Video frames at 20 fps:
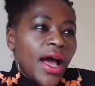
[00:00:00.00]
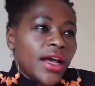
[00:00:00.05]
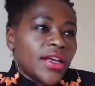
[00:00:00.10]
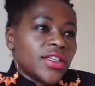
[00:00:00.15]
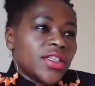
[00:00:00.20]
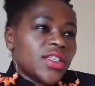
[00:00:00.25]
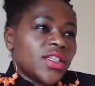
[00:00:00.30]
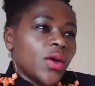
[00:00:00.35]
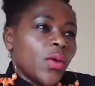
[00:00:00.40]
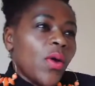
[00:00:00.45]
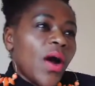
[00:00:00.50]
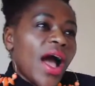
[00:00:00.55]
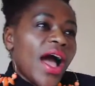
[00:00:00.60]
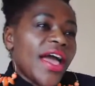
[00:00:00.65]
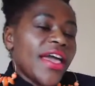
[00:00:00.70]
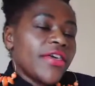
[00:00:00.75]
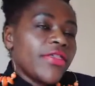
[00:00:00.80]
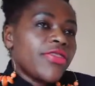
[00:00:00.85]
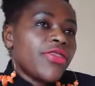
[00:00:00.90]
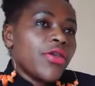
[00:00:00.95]
So
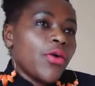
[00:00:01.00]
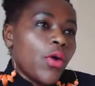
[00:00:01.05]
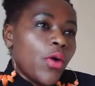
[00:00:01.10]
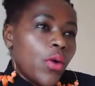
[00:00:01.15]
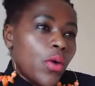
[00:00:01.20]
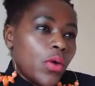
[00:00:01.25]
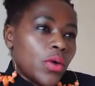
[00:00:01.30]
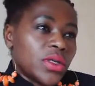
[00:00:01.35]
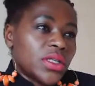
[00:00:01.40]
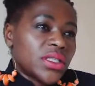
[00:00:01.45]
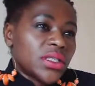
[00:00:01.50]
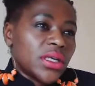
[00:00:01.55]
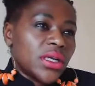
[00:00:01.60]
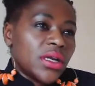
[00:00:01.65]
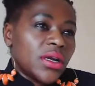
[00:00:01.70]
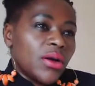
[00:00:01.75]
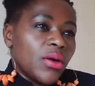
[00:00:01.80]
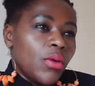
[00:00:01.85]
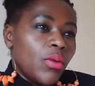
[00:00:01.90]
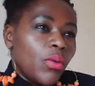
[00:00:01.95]
I thought,
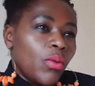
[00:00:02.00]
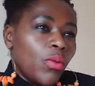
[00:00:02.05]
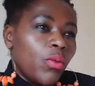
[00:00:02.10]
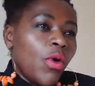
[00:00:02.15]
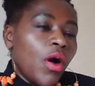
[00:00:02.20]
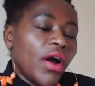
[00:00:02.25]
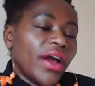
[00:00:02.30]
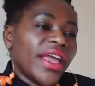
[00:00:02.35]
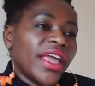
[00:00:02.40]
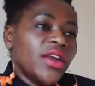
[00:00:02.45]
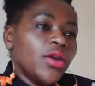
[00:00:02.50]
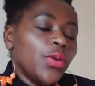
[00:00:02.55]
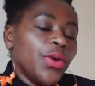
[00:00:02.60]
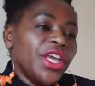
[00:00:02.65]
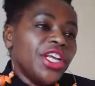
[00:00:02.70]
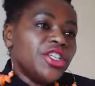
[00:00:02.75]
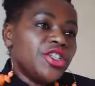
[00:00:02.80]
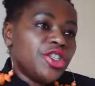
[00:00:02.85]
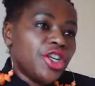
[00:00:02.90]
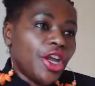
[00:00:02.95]
what can
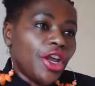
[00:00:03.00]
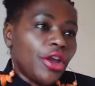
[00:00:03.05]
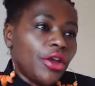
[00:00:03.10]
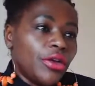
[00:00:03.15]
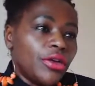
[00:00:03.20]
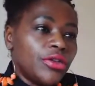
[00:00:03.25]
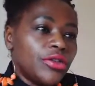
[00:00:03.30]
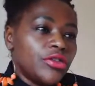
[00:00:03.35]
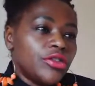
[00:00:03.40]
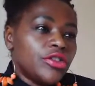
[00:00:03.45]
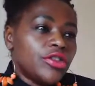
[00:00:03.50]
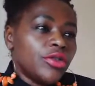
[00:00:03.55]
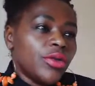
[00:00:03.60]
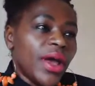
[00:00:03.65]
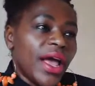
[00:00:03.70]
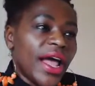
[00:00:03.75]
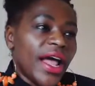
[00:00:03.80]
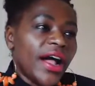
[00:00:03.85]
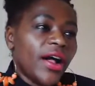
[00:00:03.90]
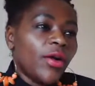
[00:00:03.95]
we do to
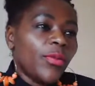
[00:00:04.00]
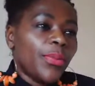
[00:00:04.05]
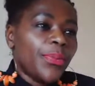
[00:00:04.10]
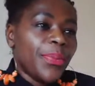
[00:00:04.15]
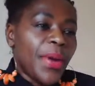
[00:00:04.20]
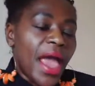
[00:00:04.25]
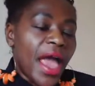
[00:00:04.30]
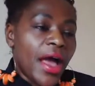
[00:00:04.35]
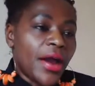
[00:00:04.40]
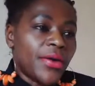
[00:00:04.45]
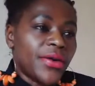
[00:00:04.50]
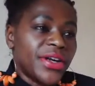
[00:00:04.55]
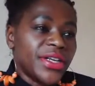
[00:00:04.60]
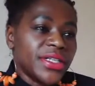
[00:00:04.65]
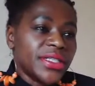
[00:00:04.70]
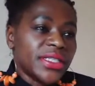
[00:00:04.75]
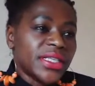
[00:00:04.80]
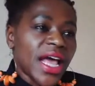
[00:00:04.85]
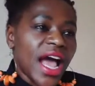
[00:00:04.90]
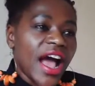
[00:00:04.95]
help
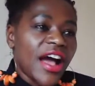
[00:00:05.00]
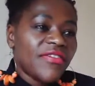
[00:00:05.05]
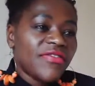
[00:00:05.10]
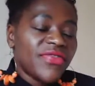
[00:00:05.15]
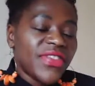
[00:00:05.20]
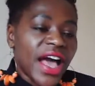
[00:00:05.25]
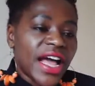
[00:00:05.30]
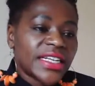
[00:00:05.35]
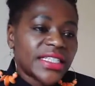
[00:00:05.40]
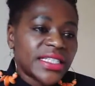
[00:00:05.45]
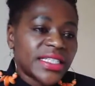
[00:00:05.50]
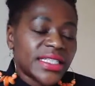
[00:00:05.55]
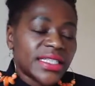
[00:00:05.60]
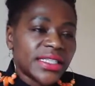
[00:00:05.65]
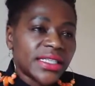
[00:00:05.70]
parents have that